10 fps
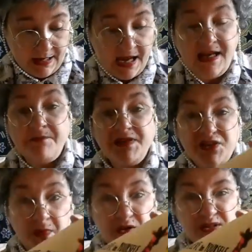and I'm
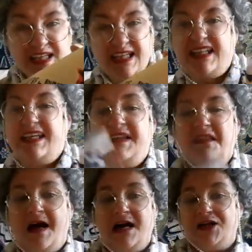as well taking
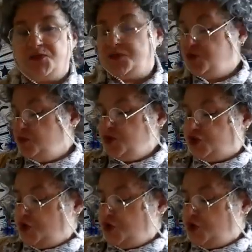that, because we don't want